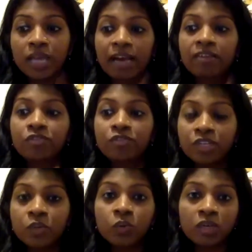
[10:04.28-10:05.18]
would have
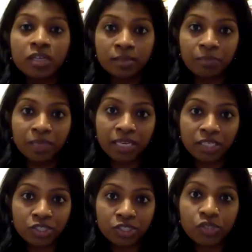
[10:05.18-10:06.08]
real world
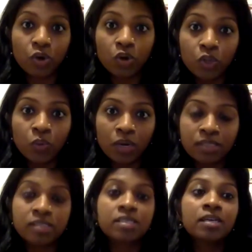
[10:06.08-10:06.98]
implications on the
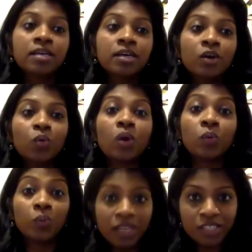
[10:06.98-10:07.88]
ones who are
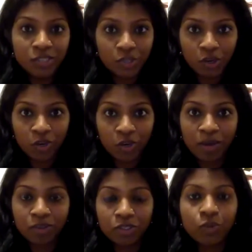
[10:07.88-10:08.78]
willing to talk
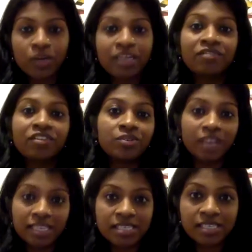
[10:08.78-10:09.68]
about it, who are even
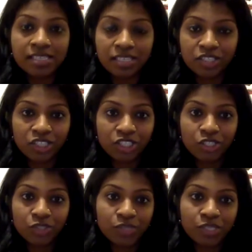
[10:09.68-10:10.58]
raising such
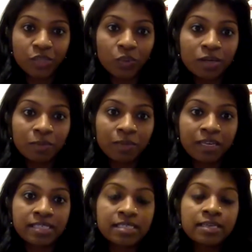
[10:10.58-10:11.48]
issues in the
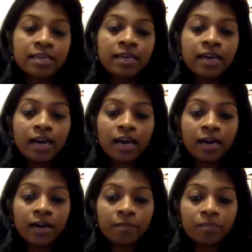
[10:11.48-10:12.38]
workplace.
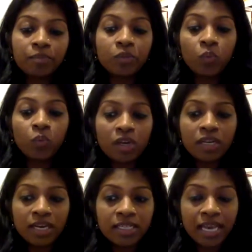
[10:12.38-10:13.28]
But what
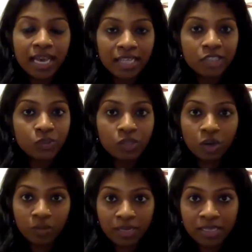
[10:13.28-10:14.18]
are the actual
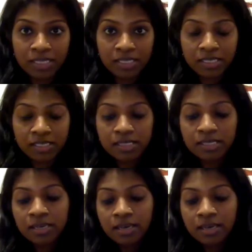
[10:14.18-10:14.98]
complexities?